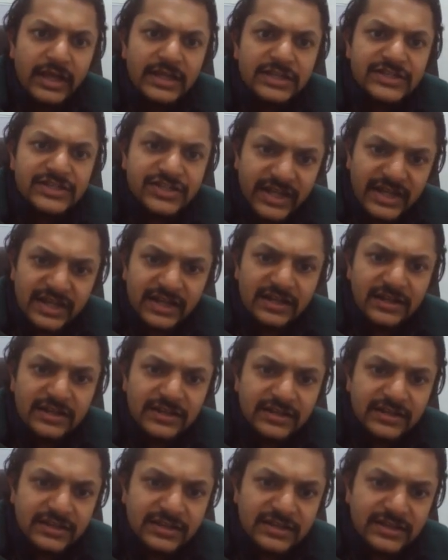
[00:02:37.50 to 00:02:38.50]
still
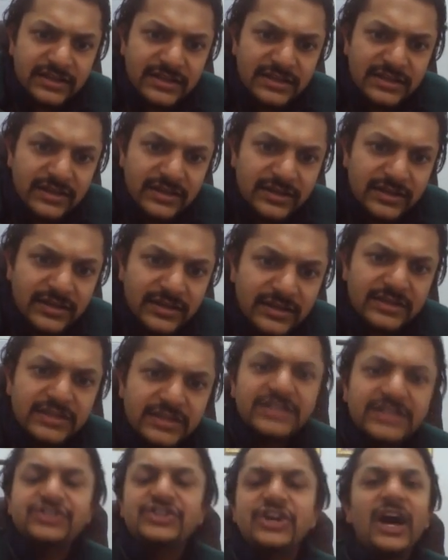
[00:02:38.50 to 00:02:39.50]

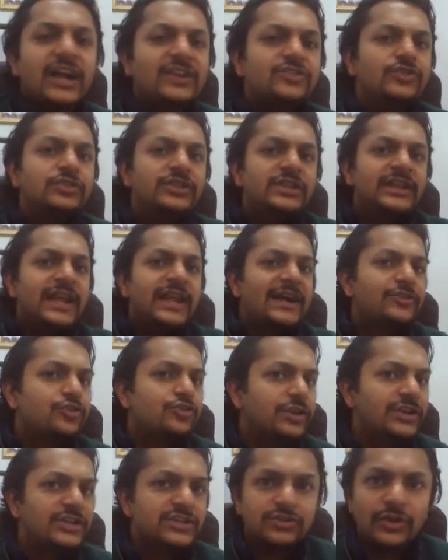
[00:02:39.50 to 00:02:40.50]
the charge on the
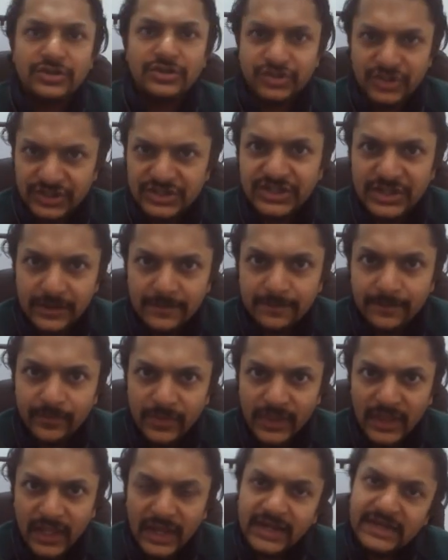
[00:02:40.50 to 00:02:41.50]
electron is not changing.
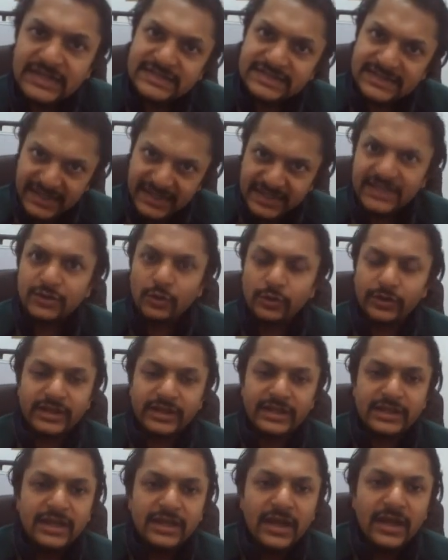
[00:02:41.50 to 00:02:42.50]
It is E
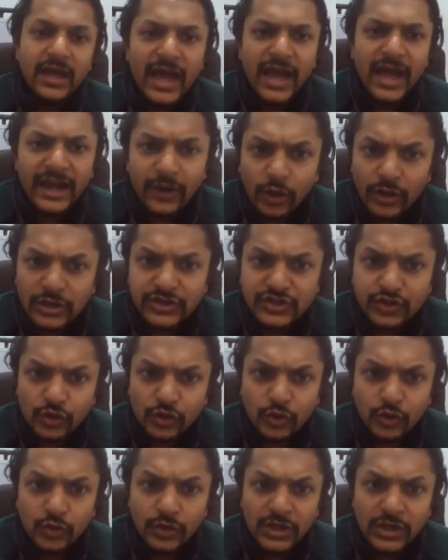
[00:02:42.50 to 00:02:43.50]
only. And
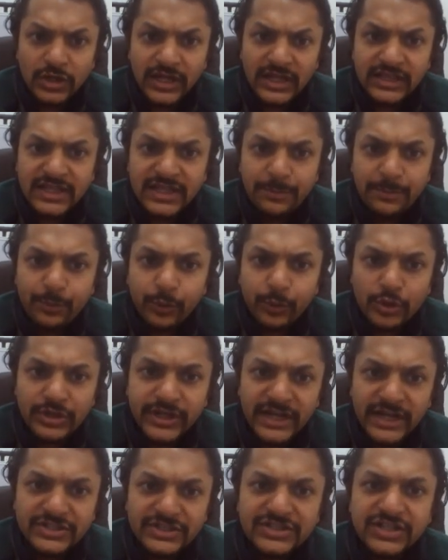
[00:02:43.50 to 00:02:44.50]
also, the
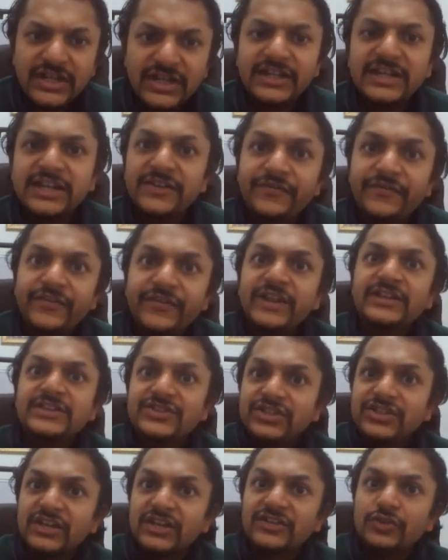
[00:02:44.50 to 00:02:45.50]
potential difference
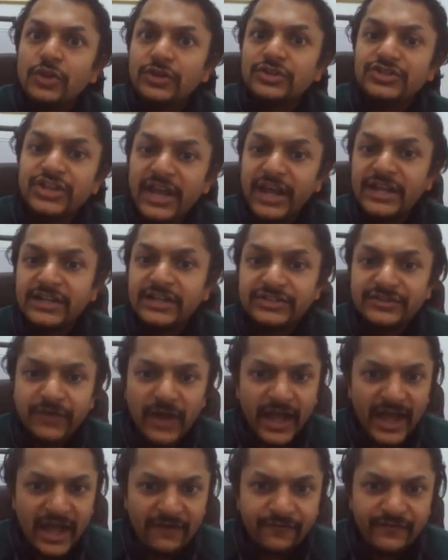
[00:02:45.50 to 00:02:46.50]
does not change.
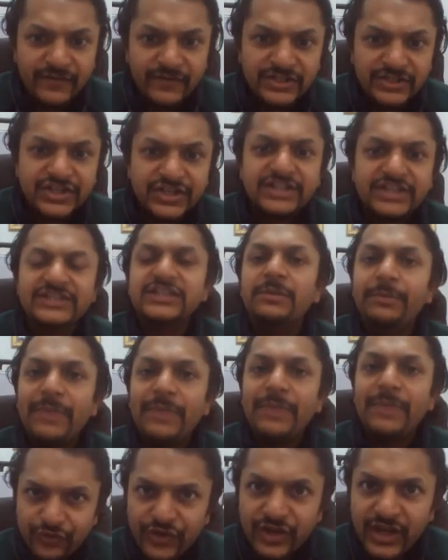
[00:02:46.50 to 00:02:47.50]
Have we changed the
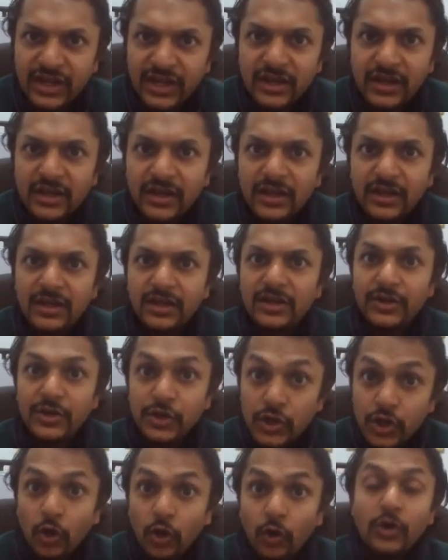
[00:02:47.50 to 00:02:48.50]
battery?
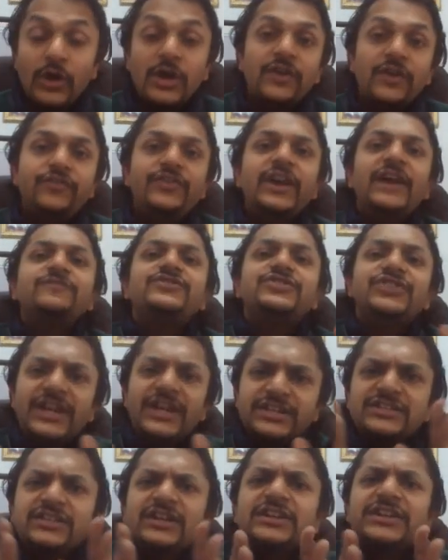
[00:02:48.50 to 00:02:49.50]
No. We have
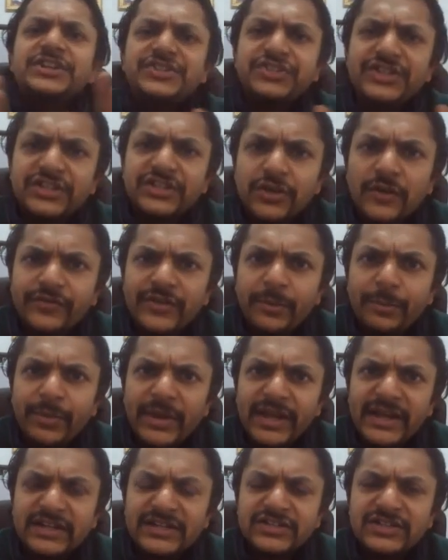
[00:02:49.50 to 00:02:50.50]
changed the distance of the
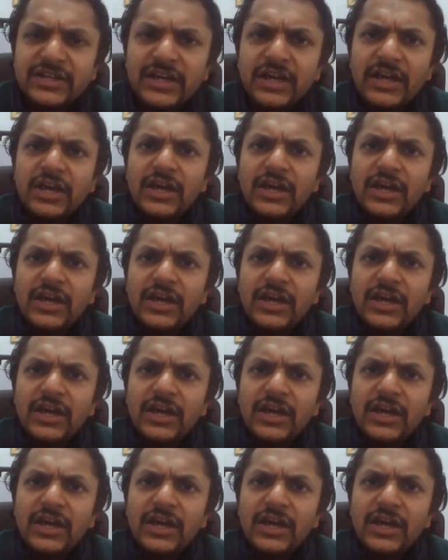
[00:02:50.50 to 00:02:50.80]
plates.